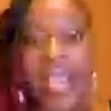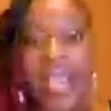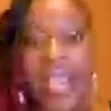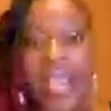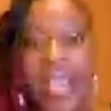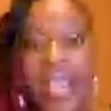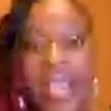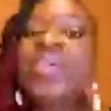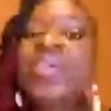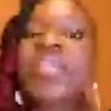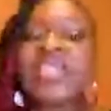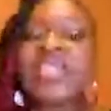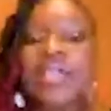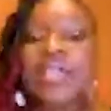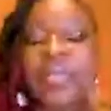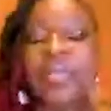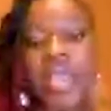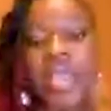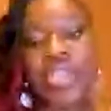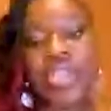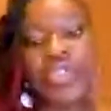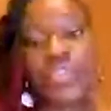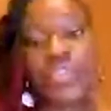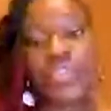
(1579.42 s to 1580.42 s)
you need to
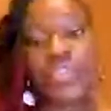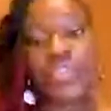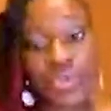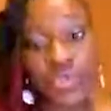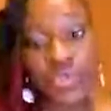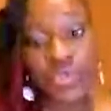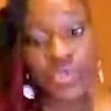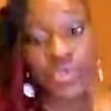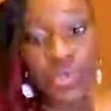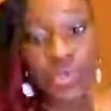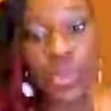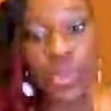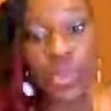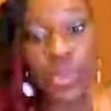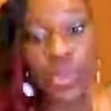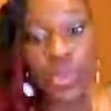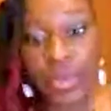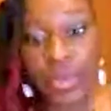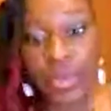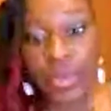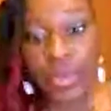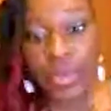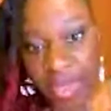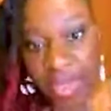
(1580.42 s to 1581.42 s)
make sure you
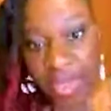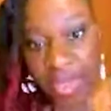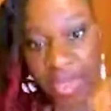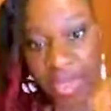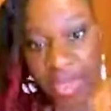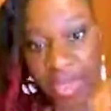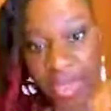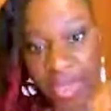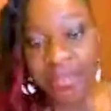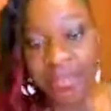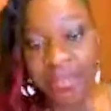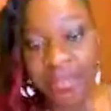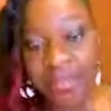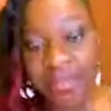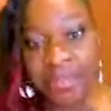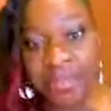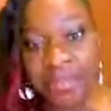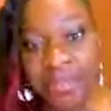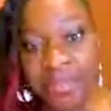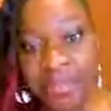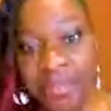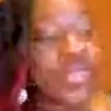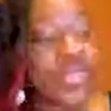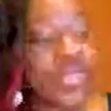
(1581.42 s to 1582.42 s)
are.
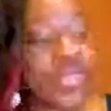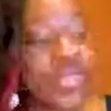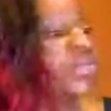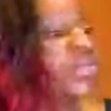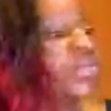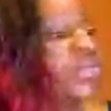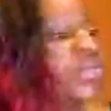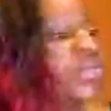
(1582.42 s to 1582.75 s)
There's